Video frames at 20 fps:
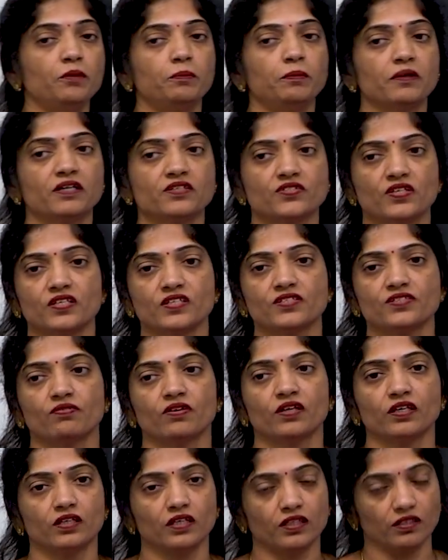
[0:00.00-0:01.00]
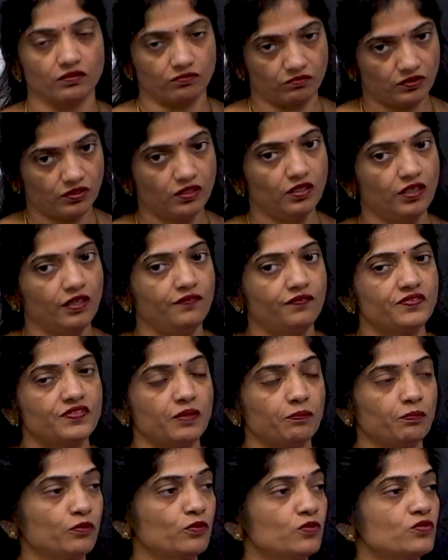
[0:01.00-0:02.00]
person is working, if
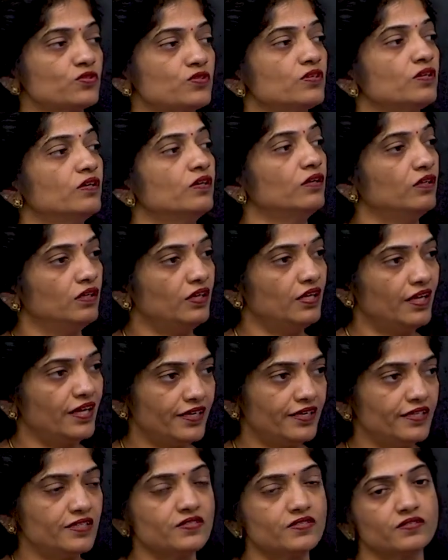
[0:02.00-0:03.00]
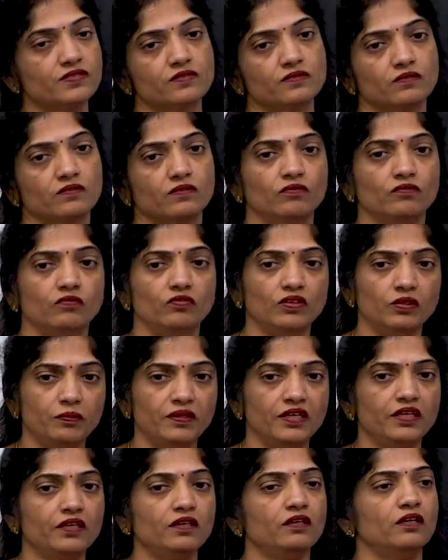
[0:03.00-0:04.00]
suppose ladies will
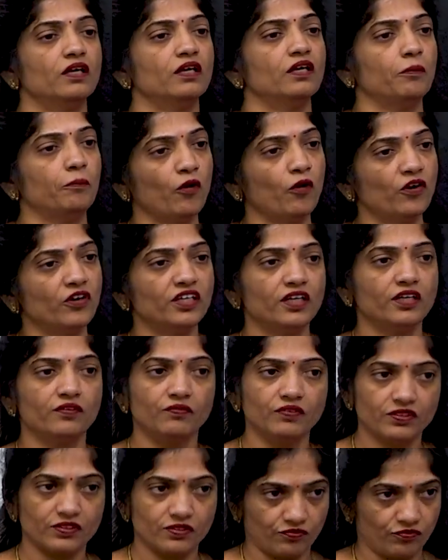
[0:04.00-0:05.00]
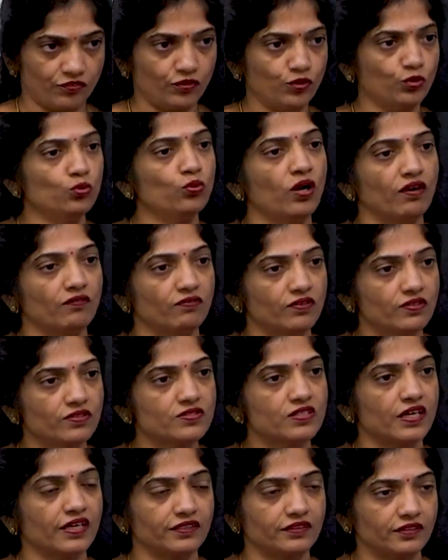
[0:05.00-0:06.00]
be appointed with few hours
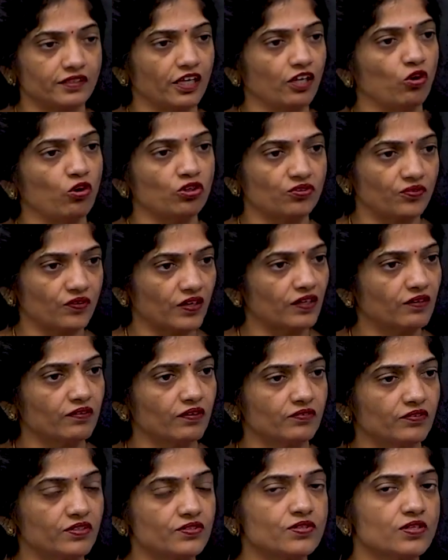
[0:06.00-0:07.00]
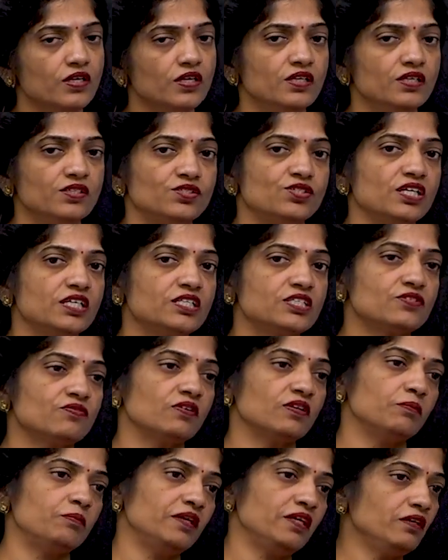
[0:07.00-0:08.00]
like 10 or 12 hours, gents
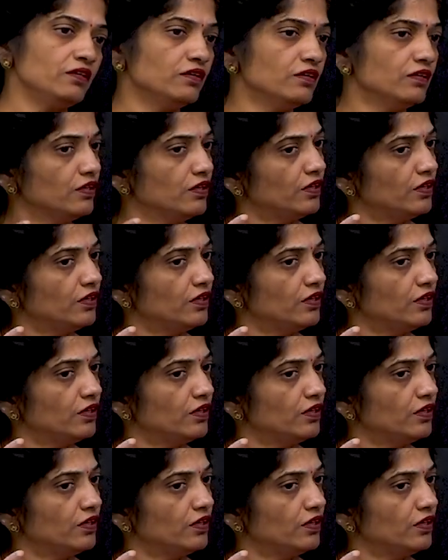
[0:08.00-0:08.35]
will be